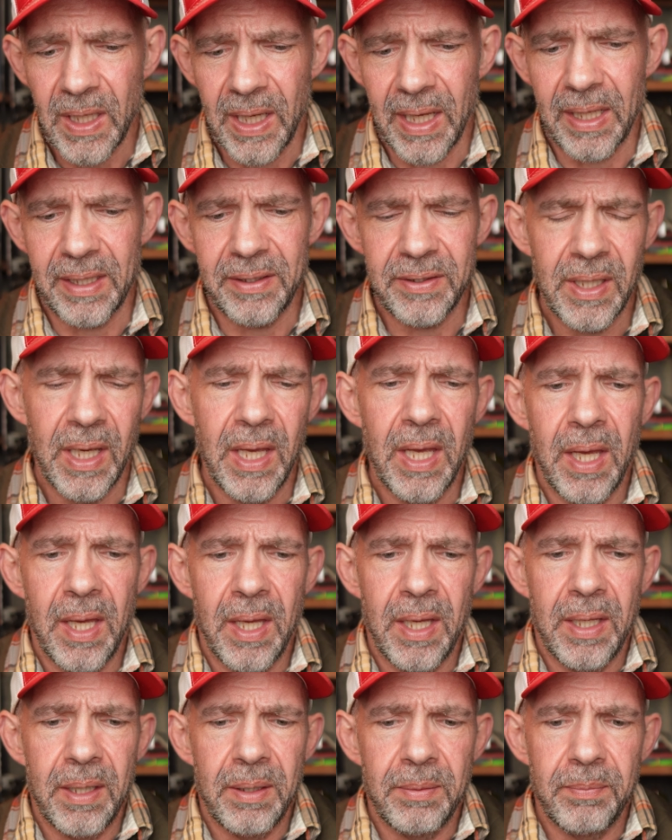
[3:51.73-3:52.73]
And
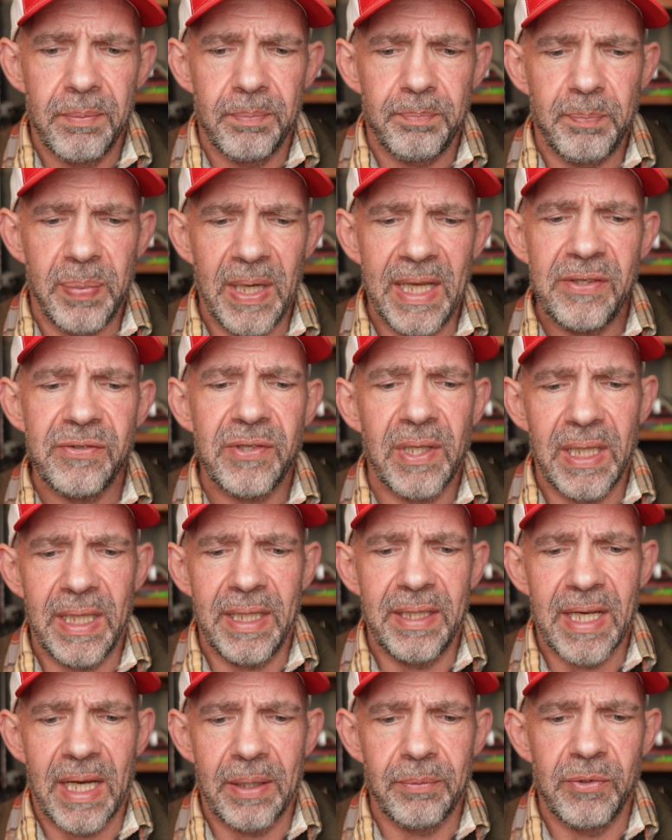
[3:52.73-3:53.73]

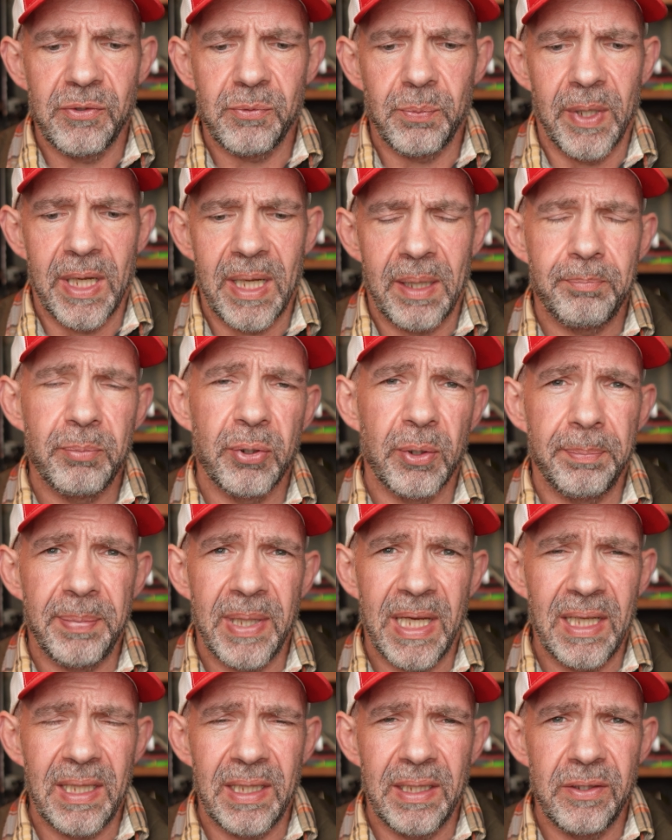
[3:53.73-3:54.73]
basically, that was where
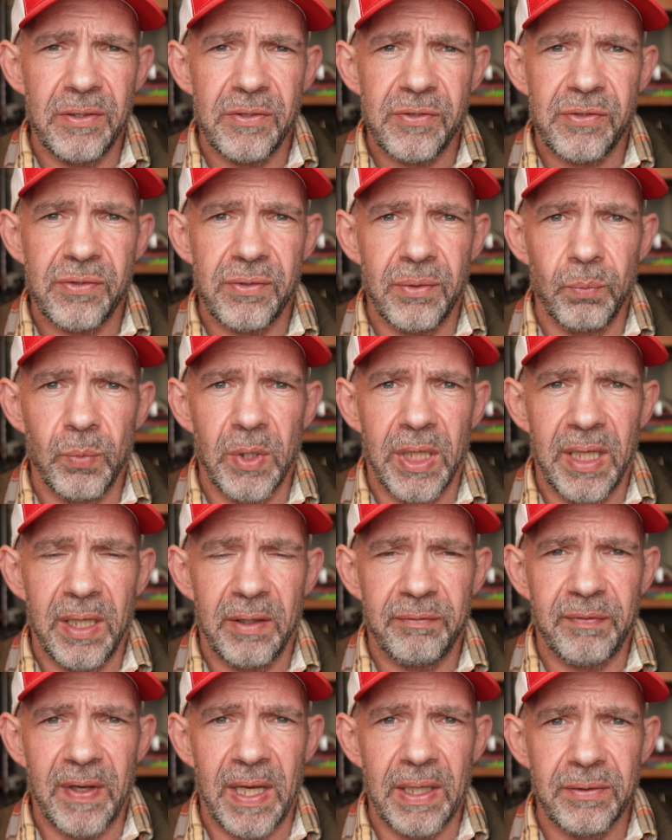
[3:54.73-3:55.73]
propellants
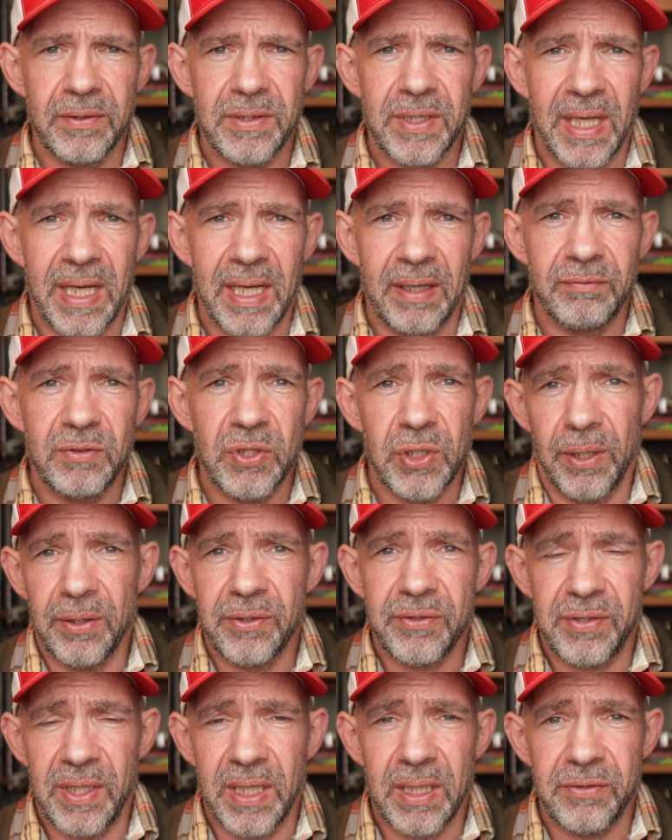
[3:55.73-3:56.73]
were found to have
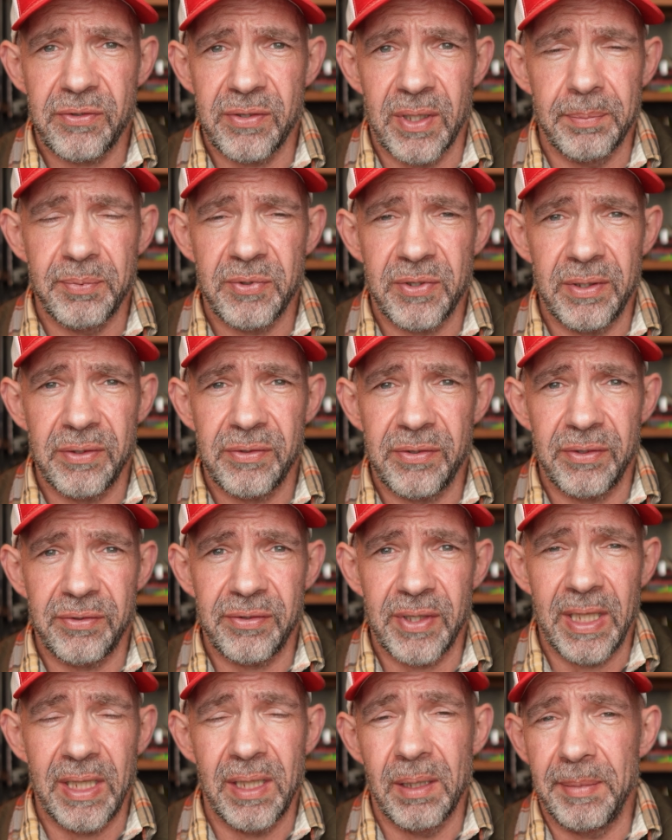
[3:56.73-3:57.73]
toxic
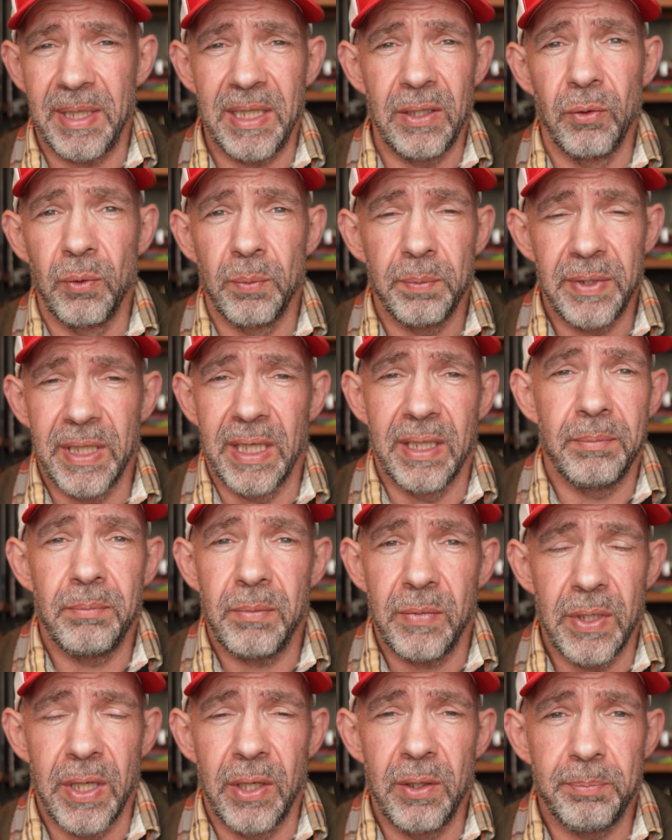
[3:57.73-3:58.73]
substances in. I mean, all
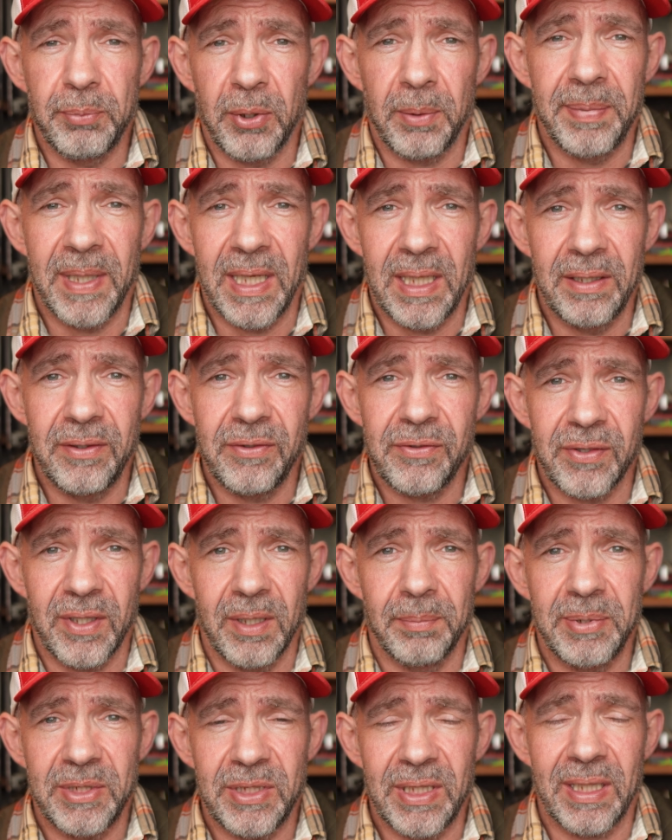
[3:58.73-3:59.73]
none, no propellants
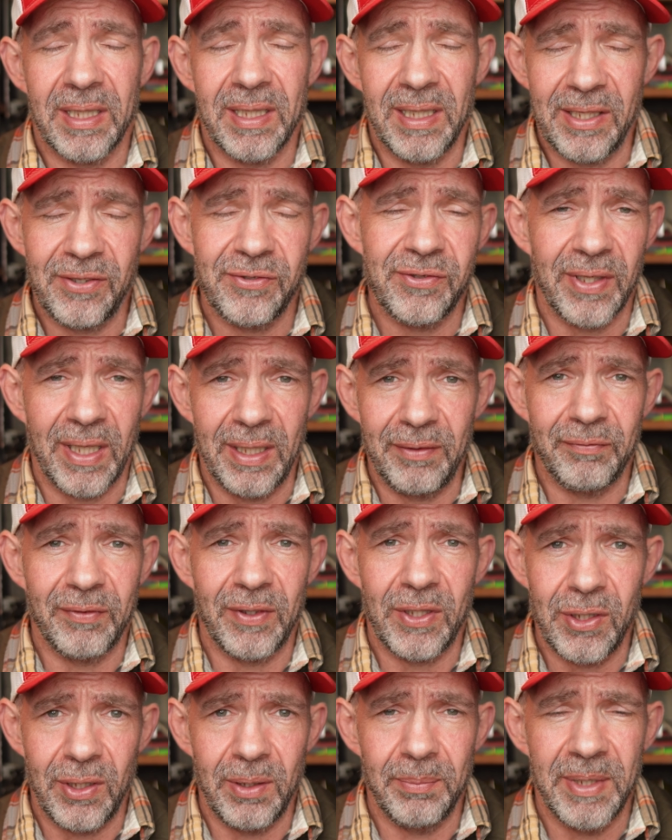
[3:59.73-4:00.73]
are particularly safe
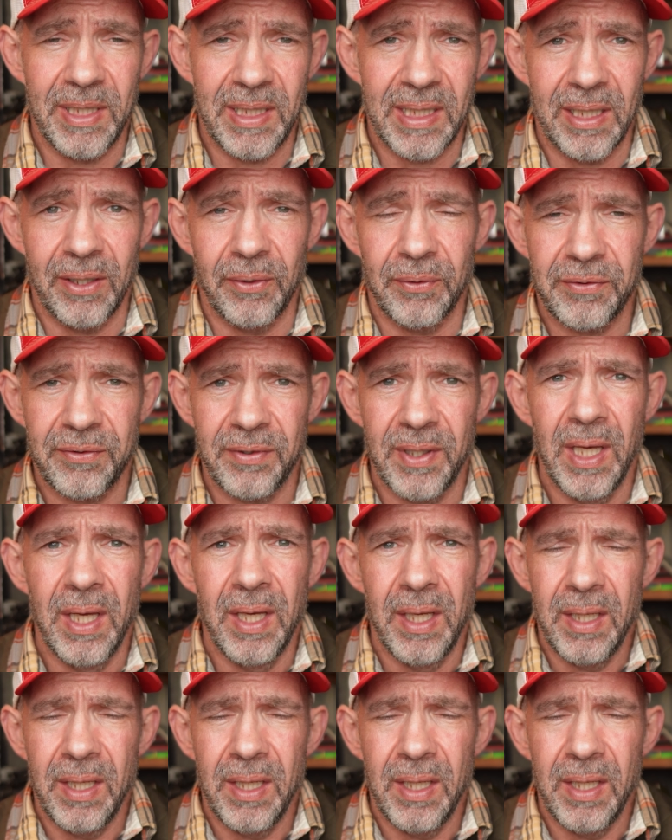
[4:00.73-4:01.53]
for human health.